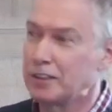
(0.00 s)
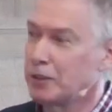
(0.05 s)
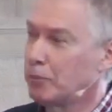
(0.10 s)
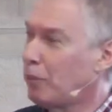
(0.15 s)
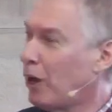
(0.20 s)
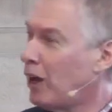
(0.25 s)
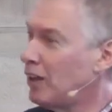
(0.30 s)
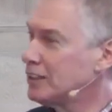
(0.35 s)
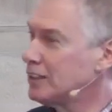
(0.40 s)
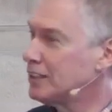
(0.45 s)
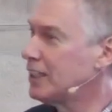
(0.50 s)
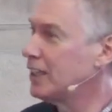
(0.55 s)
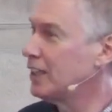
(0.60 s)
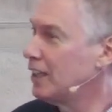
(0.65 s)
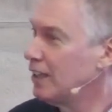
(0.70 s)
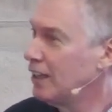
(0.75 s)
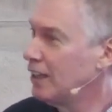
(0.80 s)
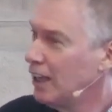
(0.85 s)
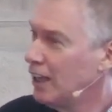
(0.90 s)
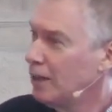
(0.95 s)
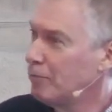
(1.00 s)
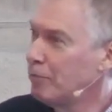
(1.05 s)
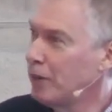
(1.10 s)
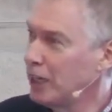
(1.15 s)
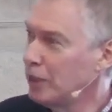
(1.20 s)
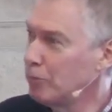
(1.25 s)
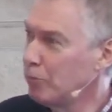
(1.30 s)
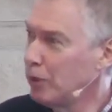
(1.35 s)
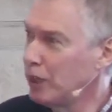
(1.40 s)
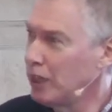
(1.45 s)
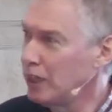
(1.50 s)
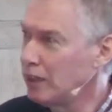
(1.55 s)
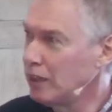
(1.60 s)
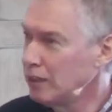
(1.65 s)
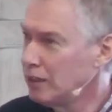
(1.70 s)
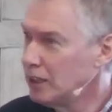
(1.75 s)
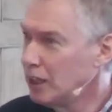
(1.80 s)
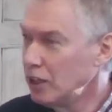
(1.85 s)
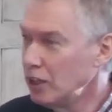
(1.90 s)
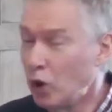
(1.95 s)
the, the pastor may
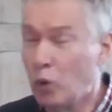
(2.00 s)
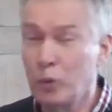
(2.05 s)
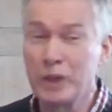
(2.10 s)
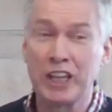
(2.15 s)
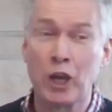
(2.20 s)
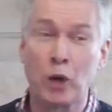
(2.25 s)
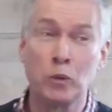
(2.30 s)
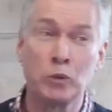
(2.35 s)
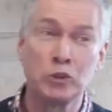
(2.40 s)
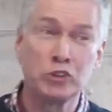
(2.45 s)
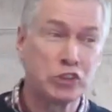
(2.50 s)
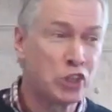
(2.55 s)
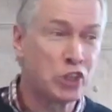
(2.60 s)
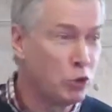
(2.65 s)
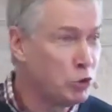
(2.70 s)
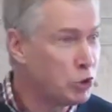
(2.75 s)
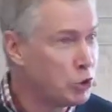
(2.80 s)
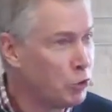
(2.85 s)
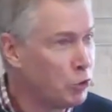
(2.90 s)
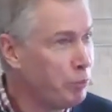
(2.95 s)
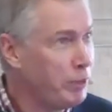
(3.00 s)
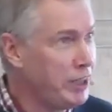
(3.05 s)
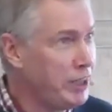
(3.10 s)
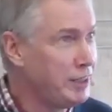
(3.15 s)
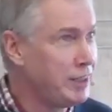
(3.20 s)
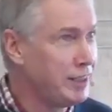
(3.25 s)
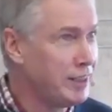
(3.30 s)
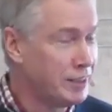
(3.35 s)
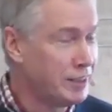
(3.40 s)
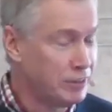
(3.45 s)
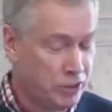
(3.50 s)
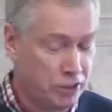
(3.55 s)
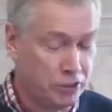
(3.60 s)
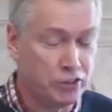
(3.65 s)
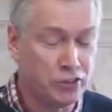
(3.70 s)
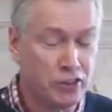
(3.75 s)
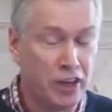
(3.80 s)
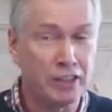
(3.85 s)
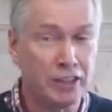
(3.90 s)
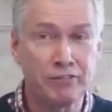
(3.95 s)
be. Or we go on social media
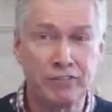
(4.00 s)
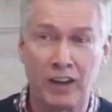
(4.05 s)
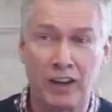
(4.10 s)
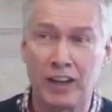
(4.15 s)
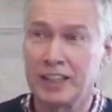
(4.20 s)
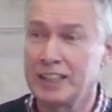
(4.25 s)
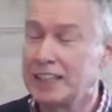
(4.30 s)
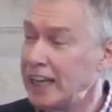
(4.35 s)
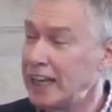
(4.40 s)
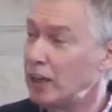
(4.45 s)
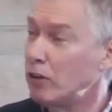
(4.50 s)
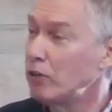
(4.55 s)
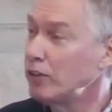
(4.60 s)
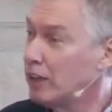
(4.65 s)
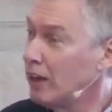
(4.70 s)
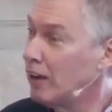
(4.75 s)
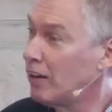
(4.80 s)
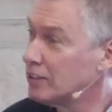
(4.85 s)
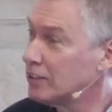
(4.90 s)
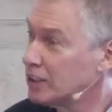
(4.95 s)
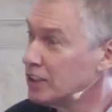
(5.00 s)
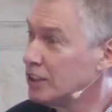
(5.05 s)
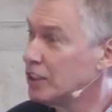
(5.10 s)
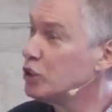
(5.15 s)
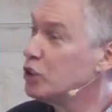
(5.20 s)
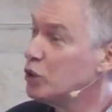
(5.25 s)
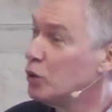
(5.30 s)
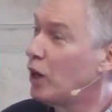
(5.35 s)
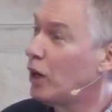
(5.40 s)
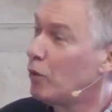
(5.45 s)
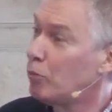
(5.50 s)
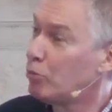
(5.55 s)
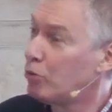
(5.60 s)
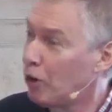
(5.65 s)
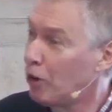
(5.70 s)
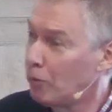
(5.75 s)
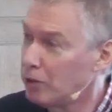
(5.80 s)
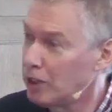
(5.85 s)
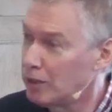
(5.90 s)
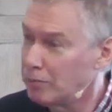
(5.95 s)
to try and find out the answer to
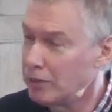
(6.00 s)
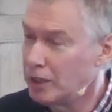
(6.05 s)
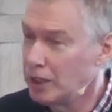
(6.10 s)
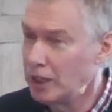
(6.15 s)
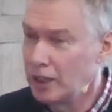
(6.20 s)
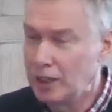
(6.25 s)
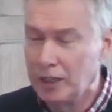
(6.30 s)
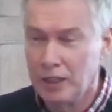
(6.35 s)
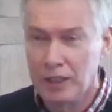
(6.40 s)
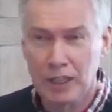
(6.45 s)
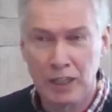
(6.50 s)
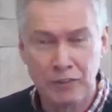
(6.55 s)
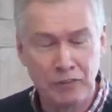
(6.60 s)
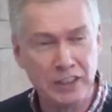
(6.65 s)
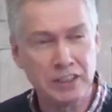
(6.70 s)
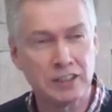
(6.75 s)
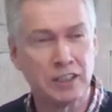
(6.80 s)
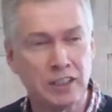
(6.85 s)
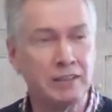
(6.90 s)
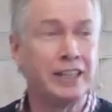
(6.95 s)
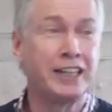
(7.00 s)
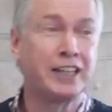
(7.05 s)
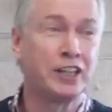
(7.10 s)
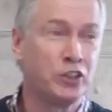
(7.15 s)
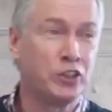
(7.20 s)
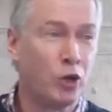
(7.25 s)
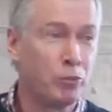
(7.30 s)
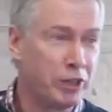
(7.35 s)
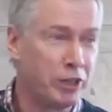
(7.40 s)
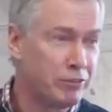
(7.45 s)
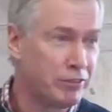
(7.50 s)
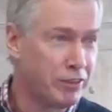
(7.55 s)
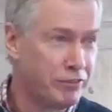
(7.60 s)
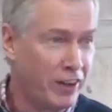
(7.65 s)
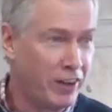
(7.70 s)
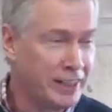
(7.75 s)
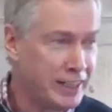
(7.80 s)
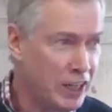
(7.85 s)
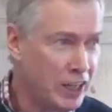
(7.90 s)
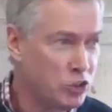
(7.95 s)
our problem. If it's an
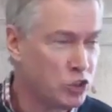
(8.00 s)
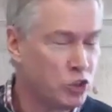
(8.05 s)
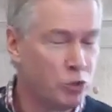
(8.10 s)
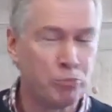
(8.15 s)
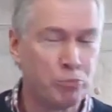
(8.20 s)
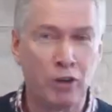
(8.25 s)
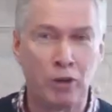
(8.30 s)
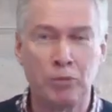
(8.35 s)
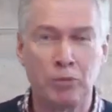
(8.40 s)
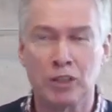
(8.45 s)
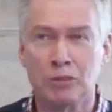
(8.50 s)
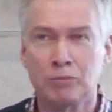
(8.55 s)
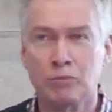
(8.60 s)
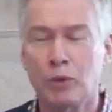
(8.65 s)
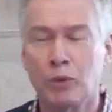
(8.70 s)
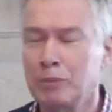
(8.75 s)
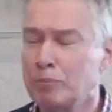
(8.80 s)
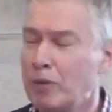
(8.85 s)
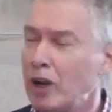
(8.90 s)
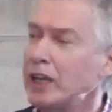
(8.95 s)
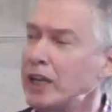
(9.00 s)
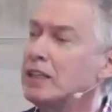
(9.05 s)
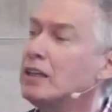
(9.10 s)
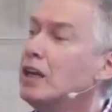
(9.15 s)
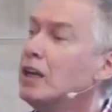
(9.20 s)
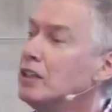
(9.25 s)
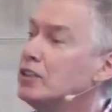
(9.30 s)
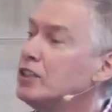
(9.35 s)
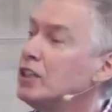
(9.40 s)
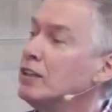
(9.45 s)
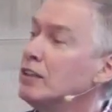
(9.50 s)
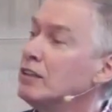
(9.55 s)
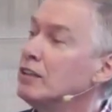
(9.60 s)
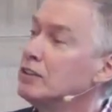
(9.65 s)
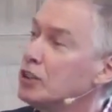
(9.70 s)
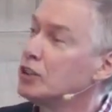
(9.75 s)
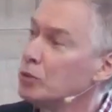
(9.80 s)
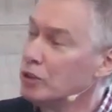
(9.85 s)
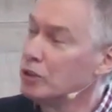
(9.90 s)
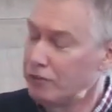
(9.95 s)
economic, financial problem, we might
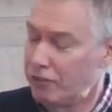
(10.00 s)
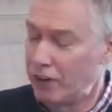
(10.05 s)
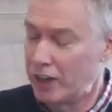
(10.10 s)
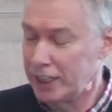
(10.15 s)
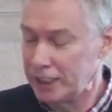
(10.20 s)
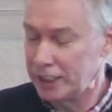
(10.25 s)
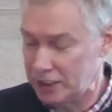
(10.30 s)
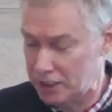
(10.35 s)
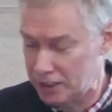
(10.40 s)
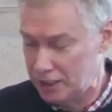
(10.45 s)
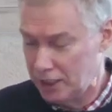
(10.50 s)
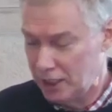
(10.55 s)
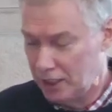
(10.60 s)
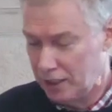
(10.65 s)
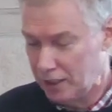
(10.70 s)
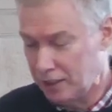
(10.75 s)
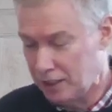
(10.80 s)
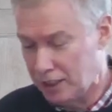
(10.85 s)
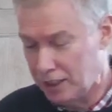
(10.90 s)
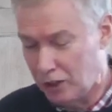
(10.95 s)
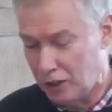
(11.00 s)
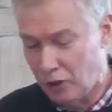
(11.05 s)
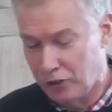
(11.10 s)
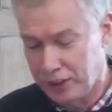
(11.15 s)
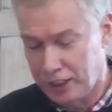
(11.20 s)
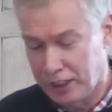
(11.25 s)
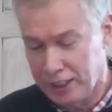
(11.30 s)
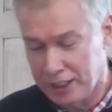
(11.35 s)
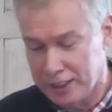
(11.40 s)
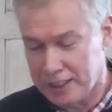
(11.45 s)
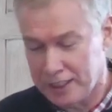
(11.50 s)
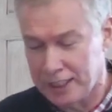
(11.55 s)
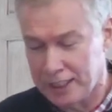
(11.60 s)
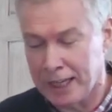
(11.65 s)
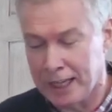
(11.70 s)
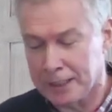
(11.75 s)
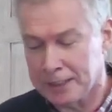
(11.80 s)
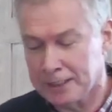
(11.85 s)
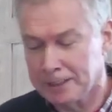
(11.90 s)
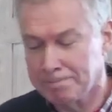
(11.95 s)
turn to advice uh, on the
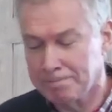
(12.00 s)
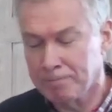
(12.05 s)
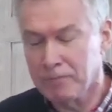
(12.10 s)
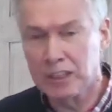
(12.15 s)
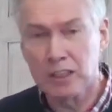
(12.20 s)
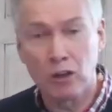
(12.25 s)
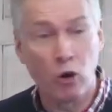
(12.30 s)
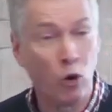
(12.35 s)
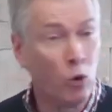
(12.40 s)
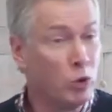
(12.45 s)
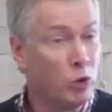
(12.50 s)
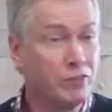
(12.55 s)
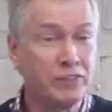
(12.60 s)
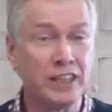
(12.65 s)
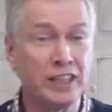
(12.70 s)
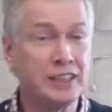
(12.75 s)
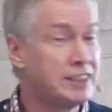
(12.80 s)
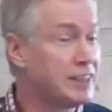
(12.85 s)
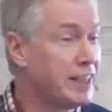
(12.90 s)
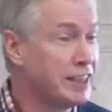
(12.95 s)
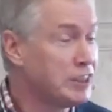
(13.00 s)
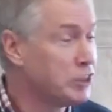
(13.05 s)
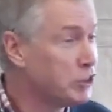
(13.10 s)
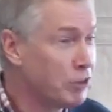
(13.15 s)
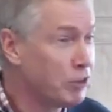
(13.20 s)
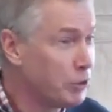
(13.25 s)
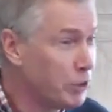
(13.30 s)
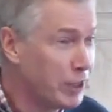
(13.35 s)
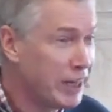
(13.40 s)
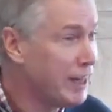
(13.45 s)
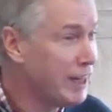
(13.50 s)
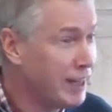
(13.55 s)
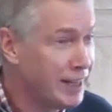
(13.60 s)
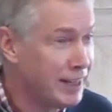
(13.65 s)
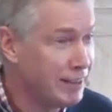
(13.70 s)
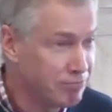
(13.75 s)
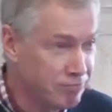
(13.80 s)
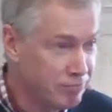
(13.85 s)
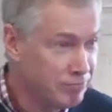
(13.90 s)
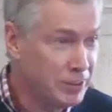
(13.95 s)
internet. All of these things are
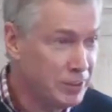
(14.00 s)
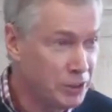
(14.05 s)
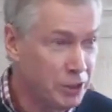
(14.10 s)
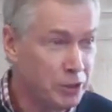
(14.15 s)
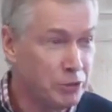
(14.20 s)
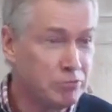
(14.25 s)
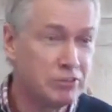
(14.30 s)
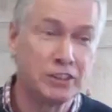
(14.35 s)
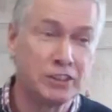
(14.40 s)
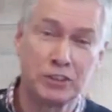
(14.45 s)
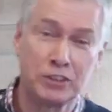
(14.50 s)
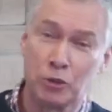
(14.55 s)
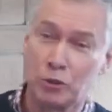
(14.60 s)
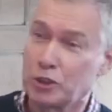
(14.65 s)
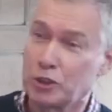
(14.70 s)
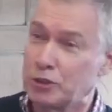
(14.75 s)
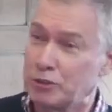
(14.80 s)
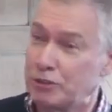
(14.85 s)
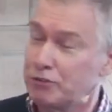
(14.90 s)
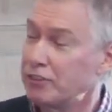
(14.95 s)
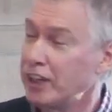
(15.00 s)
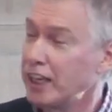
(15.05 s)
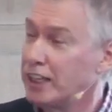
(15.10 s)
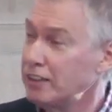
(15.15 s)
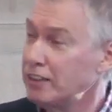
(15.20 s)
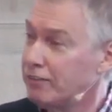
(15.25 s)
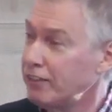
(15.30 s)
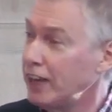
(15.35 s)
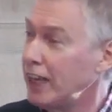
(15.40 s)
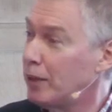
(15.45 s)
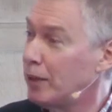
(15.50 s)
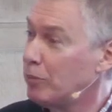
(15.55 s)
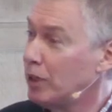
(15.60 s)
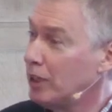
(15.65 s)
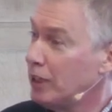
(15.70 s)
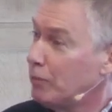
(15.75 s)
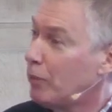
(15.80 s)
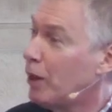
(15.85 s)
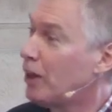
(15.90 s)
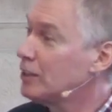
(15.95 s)
okay. You know, talk to a friend,
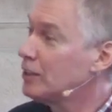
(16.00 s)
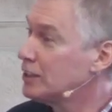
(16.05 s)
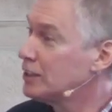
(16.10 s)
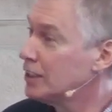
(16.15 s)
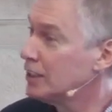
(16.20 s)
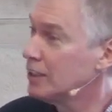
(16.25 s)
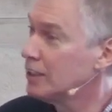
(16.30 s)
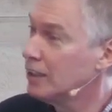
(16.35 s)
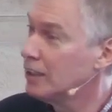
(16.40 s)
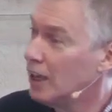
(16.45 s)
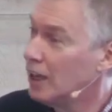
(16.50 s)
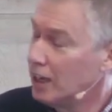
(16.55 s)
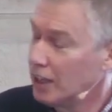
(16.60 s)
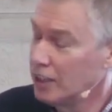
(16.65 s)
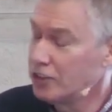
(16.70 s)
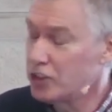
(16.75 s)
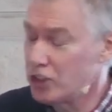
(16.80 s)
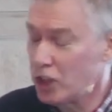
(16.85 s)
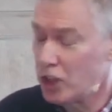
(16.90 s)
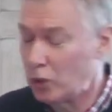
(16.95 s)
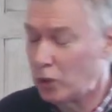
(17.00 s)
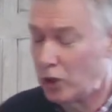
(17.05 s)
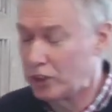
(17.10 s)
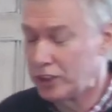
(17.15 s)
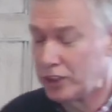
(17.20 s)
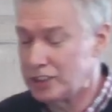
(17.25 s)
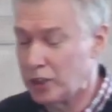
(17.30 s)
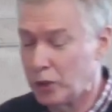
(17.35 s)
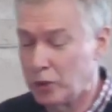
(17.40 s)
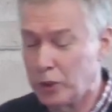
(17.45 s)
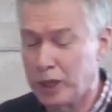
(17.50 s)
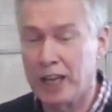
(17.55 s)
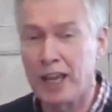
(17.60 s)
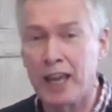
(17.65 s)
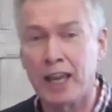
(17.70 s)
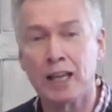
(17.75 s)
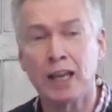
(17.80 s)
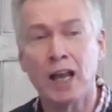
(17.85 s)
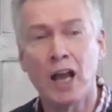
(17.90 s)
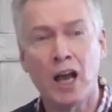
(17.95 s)
family, pastor, and so on is
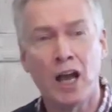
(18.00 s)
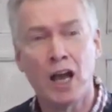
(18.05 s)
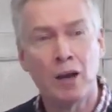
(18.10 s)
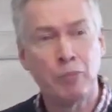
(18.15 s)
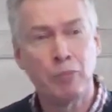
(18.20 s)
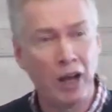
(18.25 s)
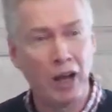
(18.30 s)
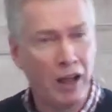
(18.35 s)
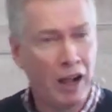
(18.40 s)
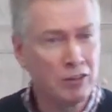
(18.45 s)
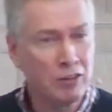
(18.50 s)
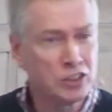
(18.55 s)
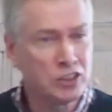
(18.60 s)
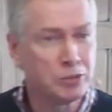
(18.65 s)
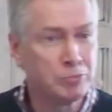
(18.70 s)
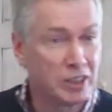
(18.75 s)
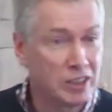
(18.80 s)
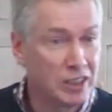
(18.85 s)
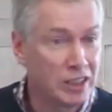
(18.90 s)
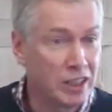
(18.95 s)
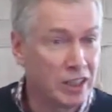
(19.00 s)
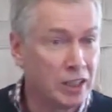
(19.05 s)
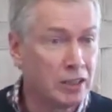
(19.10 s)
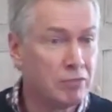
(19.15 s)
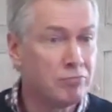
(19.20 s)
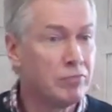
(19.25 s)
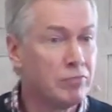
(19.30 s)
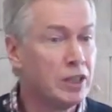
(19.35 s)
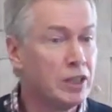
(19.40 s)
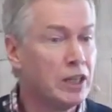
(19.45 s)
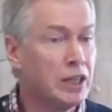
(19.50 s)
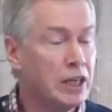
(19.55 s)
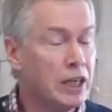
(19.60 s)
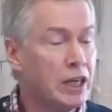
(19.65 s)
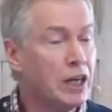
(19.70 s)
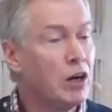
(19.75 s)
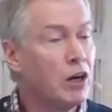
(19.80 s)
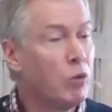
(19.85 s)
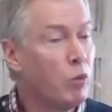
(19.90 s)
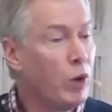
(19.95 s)
okay. But ultimately,
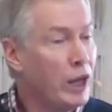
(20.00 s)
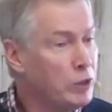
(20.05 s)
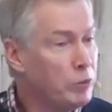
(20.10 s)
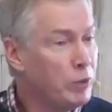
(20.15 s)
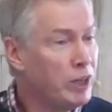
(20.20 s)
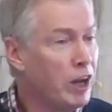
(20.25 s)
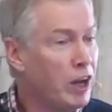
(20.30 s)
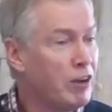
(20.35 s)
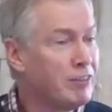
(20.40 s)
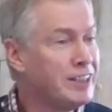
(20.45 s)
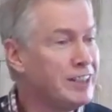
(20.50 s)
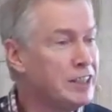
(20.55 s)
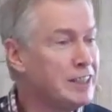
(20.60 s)
when we